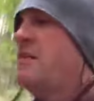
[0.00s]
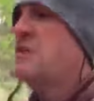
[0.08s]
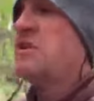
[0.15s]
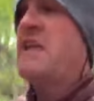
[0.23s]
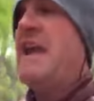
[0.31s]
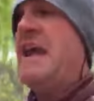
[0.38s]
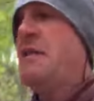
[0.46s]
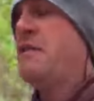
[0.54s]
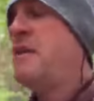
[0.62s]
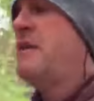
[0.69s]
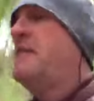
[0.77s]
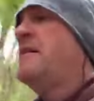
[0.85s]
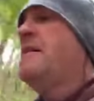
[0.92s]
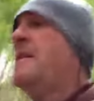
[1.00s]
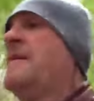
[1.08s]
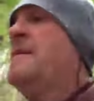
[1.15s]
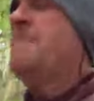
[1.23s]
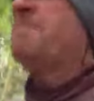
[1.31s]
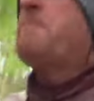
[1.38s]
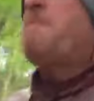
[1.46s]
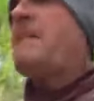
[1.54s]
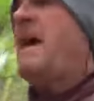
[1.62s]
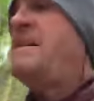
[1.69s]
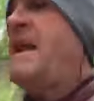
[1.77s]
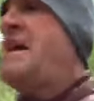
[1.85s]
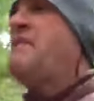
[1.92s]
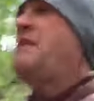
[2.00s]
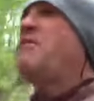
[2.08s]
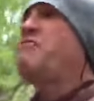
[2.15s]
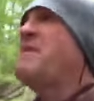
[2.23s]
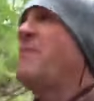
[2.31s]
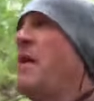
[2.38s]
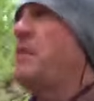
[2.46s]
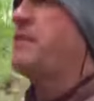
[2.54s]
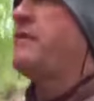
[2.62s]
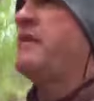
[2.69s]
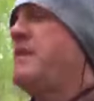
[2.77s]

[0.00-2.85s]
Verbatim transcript: there's a death, a death and a rebirth.